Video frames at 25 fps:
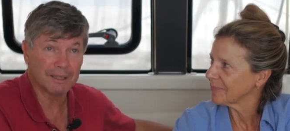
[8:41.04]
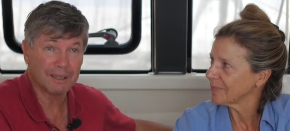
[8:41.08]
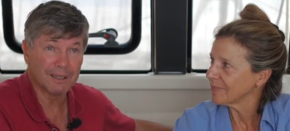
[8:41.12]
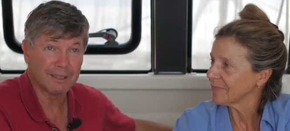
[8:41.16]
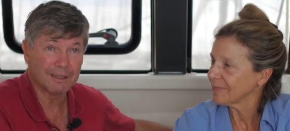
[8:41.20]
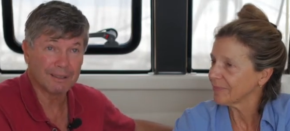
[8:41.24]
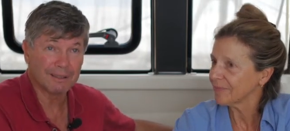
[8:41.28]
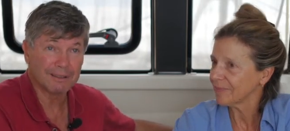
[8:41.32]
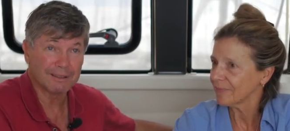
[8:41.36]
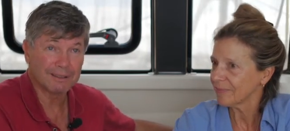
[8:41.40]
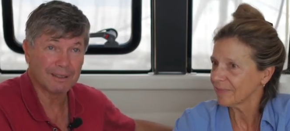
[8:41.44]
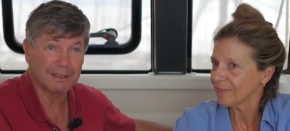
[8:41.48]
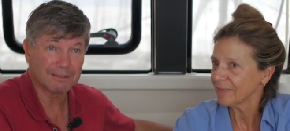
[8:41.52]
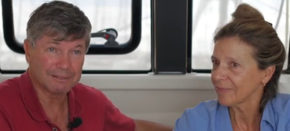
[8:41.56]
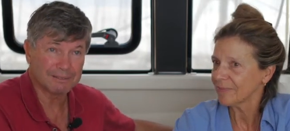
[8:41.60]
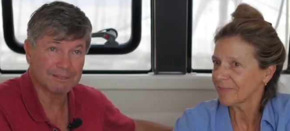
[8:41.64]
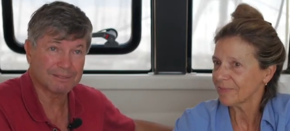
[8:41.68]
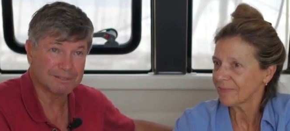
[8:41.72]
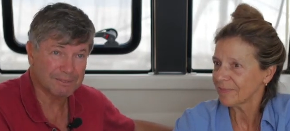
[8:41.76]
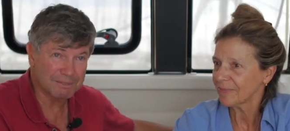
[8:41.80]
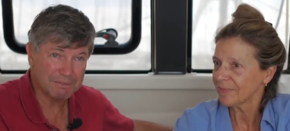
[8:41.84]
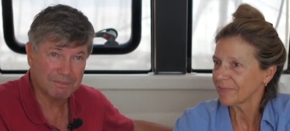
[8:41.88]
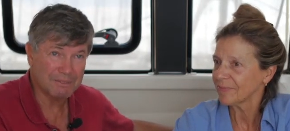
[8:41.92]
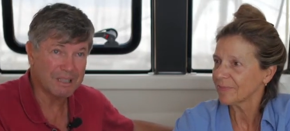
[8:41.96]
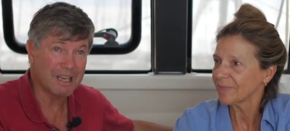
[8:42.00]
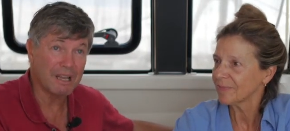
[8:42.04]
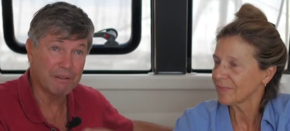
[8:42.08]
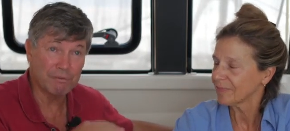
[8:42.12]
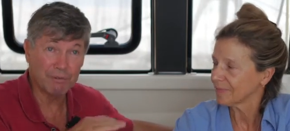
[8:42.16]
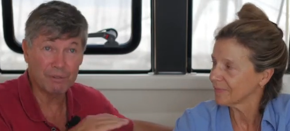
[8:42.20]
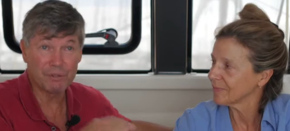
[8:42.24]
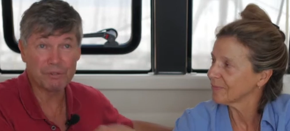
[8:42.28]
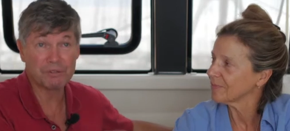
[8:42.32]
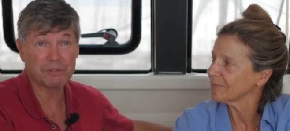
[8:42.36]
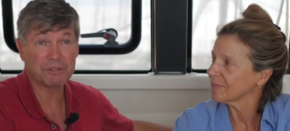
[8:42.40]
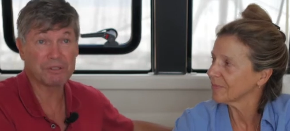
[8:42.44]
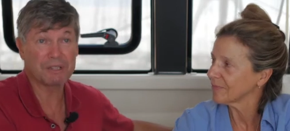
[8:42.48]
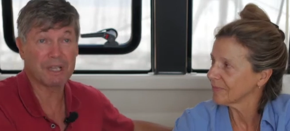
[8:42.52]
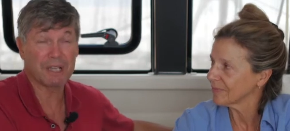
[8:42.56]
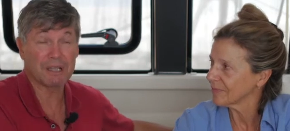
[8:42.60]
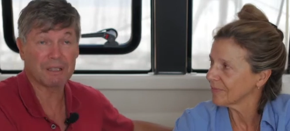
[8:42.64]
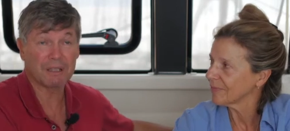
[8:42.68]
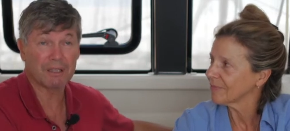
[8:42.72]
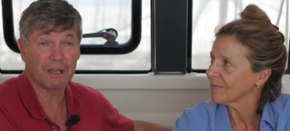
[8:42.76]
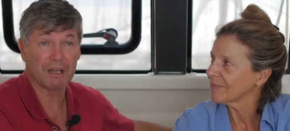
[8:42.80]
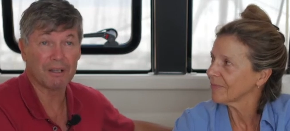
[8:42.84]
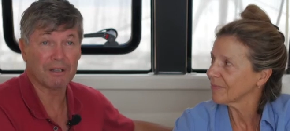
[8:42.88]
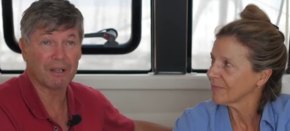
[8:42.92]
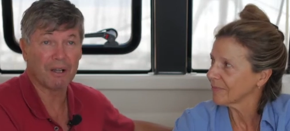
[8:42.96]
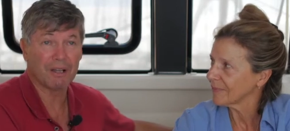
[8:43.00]
Speaker 1: mm-hmm. levels that,
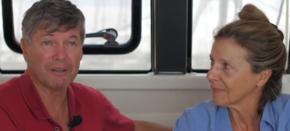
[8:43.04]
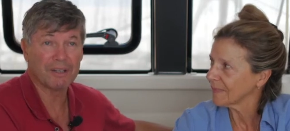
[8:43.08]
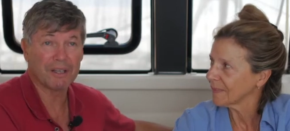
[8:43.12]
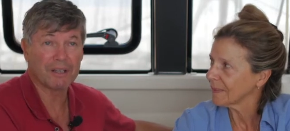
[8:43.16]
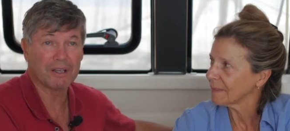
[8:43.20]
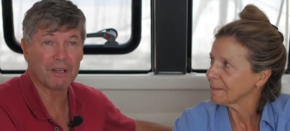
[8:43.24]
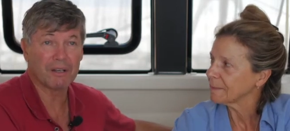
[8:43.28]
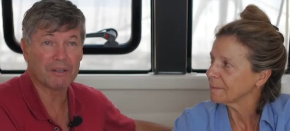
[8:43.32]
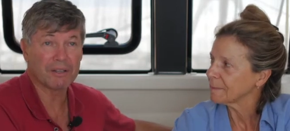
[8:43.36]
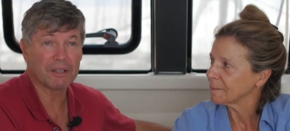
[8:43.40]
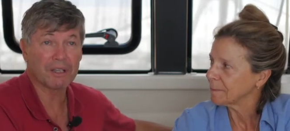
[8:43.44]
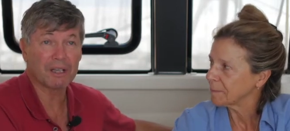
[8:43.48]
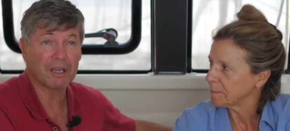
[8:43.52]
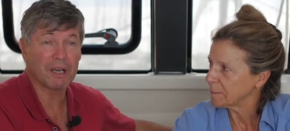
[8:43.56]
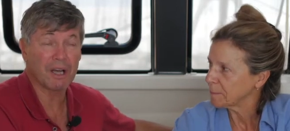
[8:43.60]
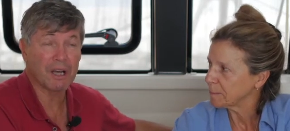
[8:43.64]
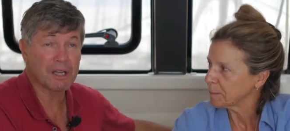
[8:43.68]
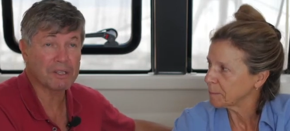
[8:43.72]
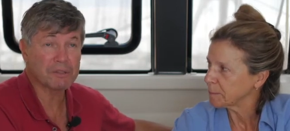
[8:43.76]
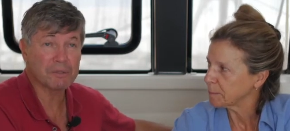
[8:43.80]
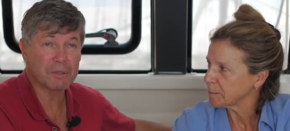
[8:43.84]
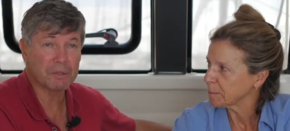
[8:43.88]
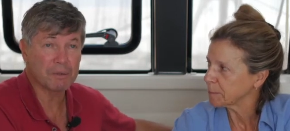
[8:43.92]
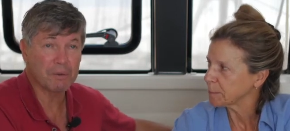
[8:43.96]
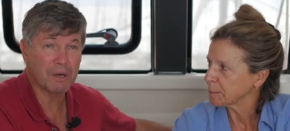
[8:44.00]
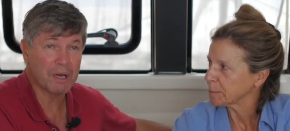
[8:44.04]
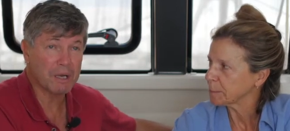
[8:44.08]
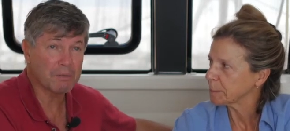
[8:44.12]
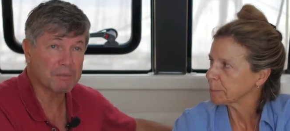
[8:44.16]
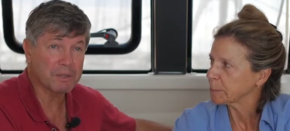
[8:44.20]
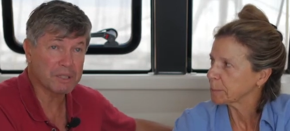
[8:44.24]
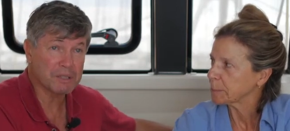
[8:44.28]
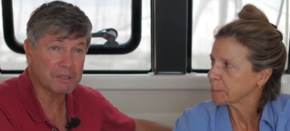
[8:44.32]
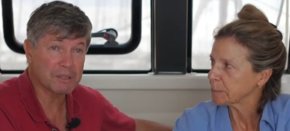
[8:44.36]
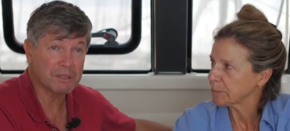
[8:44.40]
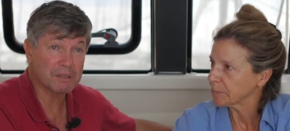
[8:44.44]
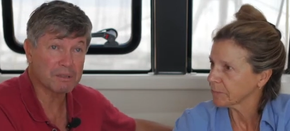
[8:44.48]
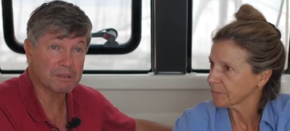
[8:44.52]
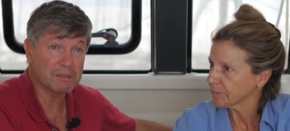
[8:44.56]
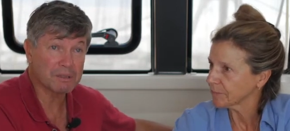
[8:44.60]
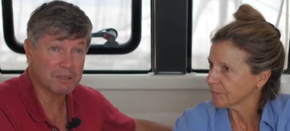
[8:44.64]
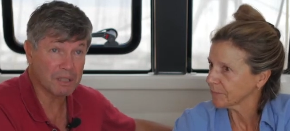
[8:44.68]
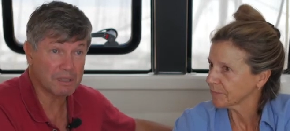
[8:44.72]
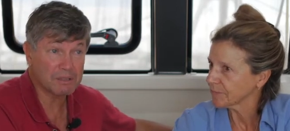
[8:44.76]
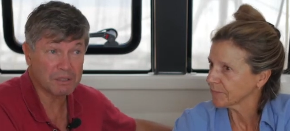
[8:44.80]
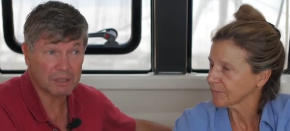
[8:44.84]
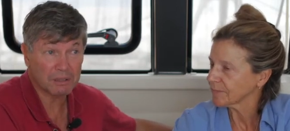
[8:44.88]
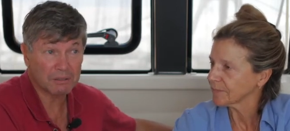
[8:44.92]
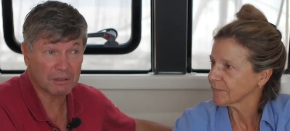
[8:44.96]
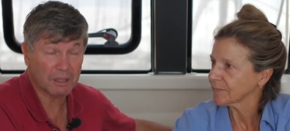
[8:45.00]
uh, that are the client's requirements. So
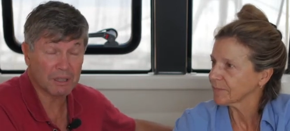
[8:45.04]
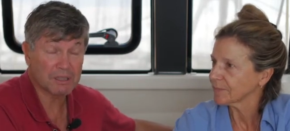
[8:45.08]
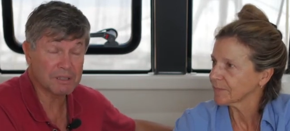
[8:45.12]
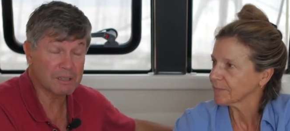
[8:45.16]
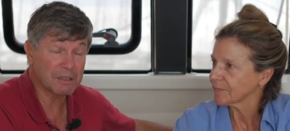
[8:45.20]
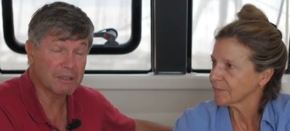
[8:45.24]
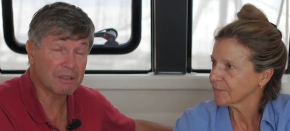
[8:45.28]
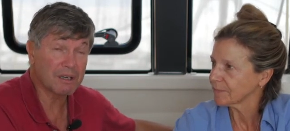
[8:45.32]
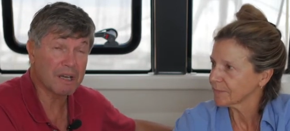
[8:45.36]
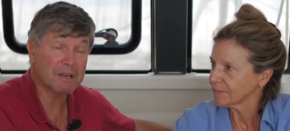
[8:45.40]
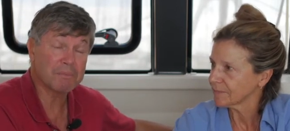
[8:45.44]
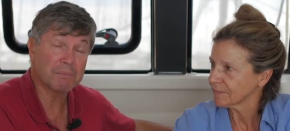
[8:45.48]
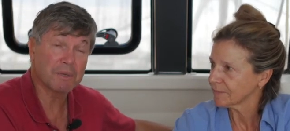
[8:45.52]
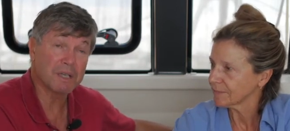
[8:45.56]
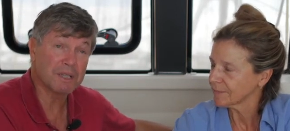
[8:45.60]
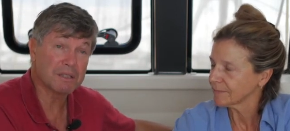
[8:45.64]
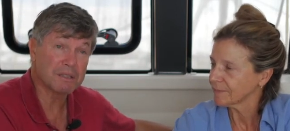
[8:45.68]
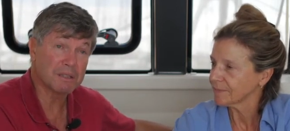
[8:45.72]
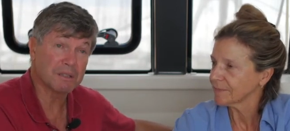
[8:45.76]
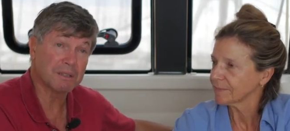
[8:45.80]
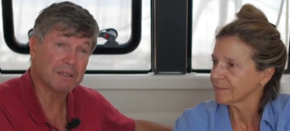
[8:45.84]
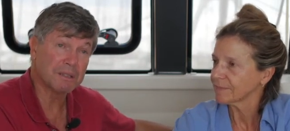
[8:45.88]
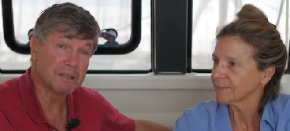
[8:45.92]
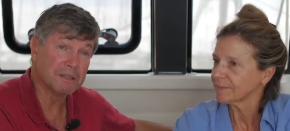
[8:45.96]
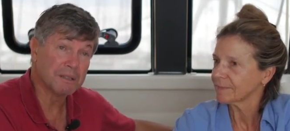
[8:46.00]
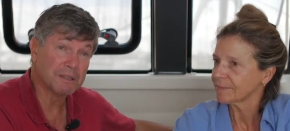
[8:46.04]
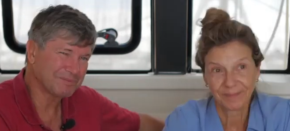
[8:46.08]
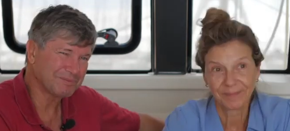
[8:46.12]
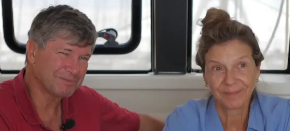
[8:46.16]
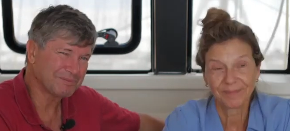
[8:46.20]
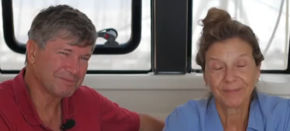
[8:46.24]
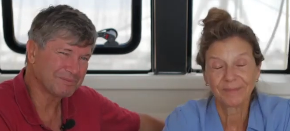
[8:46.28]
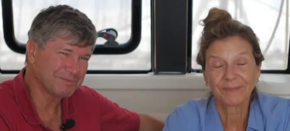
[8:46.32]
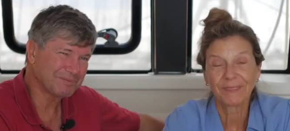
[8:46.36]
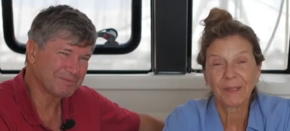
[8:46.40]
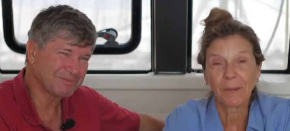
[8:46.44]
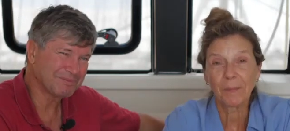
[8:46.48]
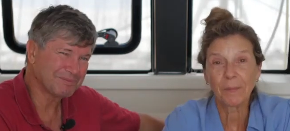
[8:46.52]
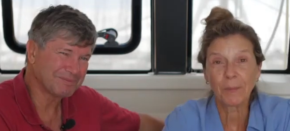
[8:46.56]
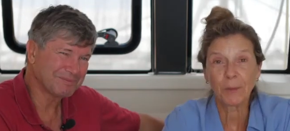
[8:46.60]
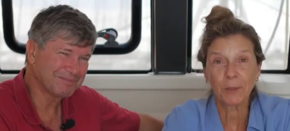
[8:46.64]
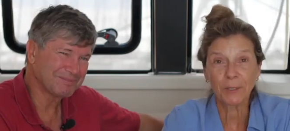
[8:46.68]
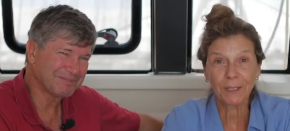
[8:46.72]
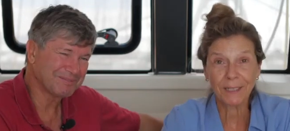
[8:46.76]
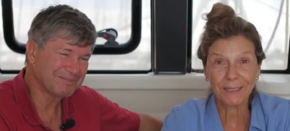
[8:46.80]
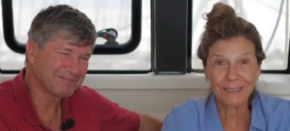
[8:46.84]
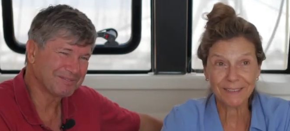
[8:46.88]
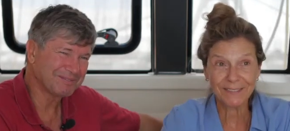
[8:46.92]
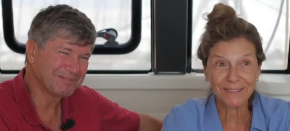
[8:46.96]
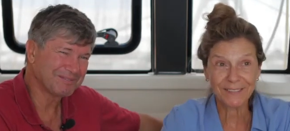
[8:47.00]
it's a, it's a great boat.
Speaker 2: Bon
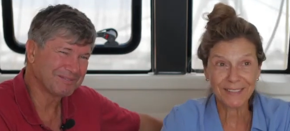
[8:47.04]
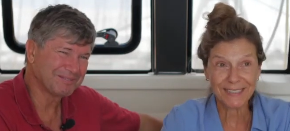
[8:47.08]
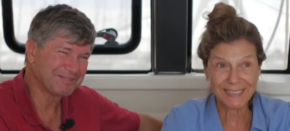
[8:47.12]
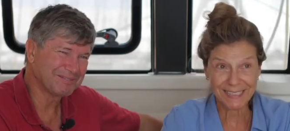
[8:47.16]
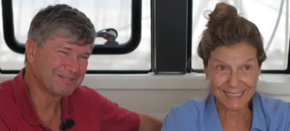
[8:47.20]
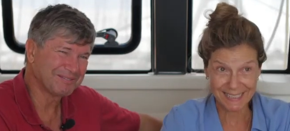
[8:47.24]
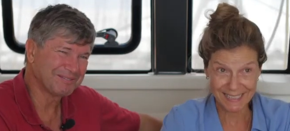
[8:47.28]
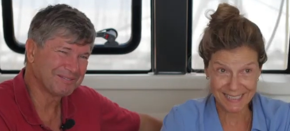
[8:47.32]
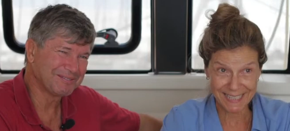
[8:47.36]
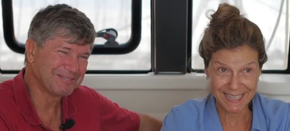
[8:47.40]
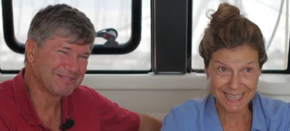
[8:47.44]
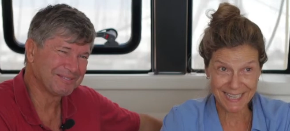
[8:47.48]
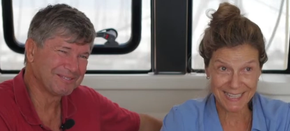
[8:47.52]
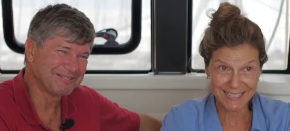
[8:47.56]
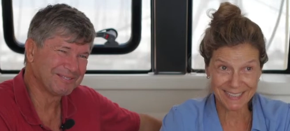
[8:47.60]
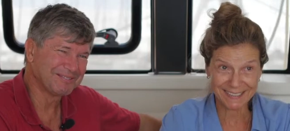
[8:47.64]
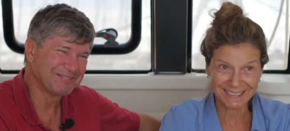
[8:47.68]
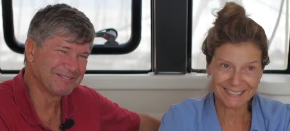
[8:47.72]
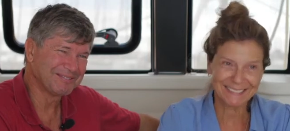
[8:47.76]
anniversaire.